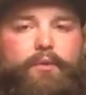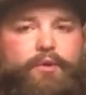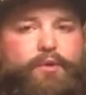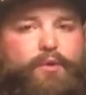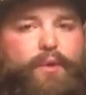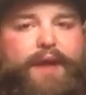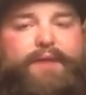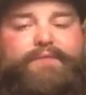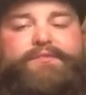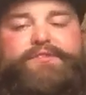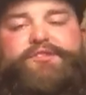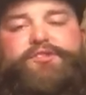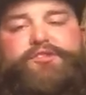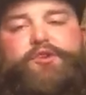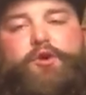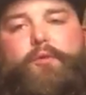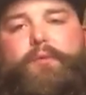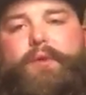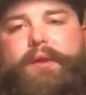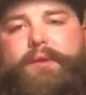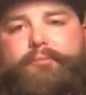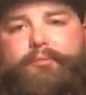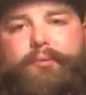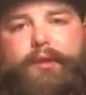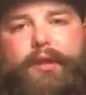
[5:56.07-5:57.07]
when you have so
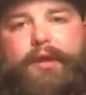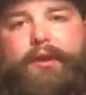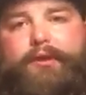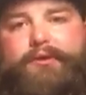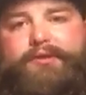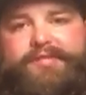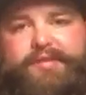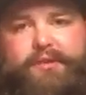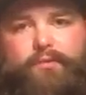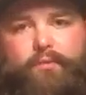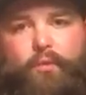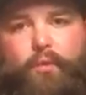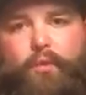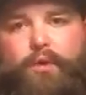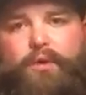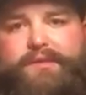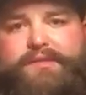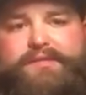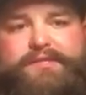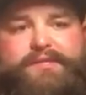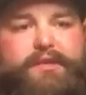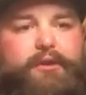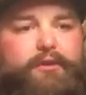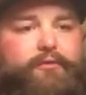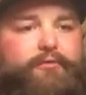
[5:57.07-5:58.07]
many players at
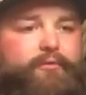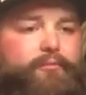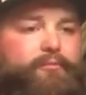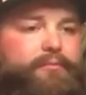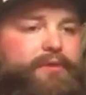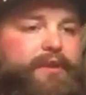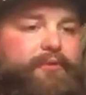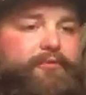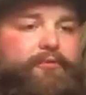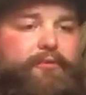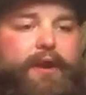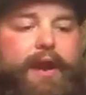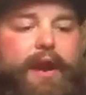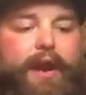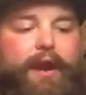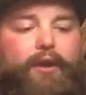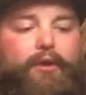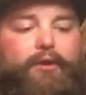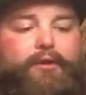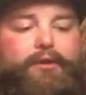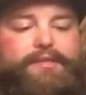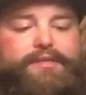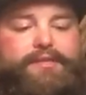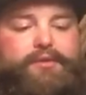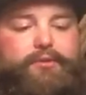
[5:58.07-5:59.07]
once that are from different
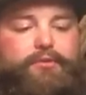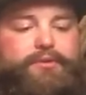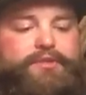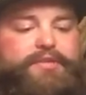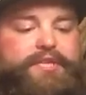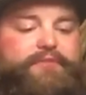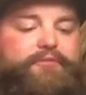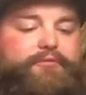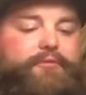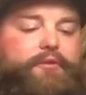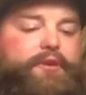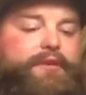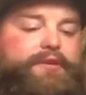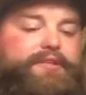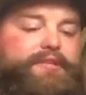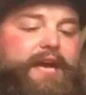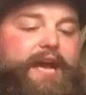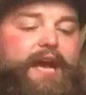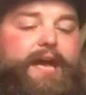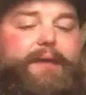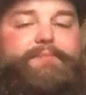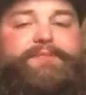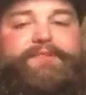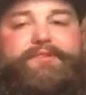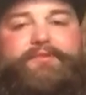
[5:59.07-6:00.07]
eras or different
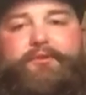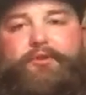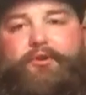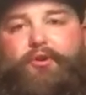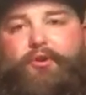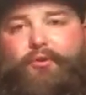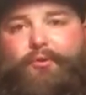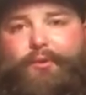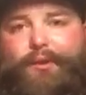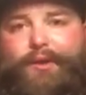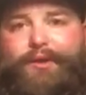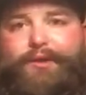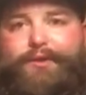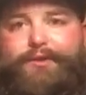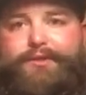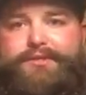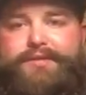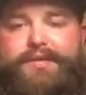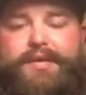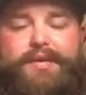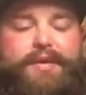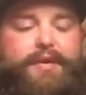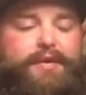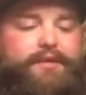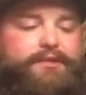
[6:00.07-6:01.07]
times in their
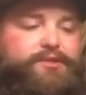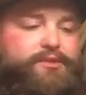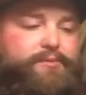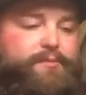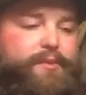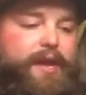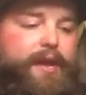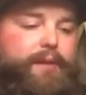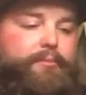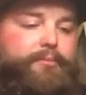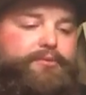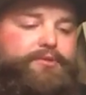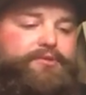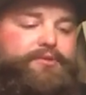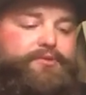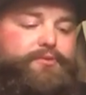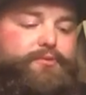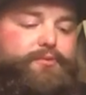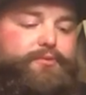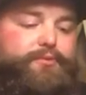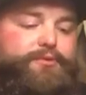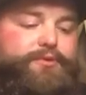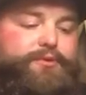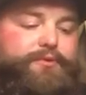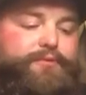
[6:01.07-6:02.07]
careers to be able
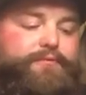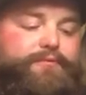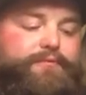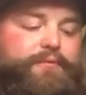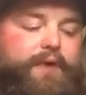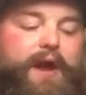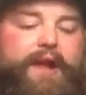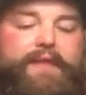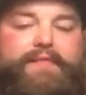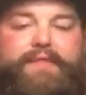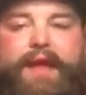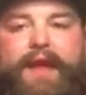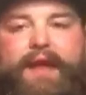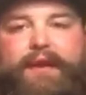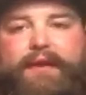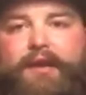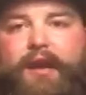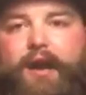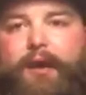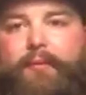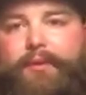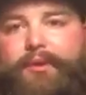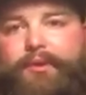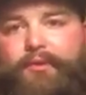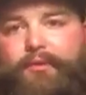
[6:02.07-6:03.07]
to find that
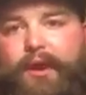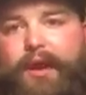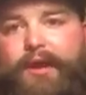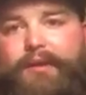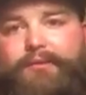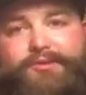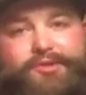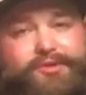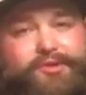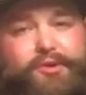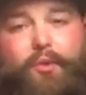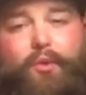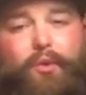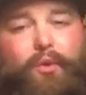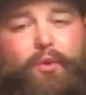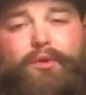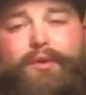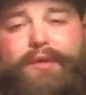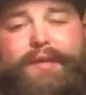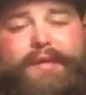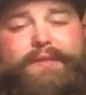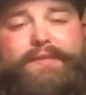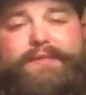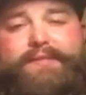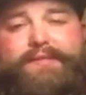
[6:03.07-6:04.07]
common ground so
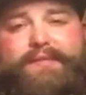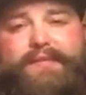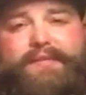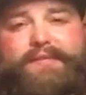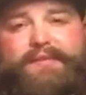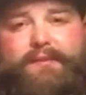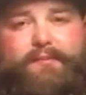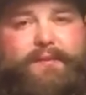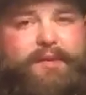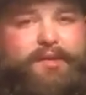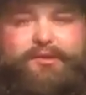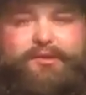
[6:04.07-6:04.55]
early in the season. I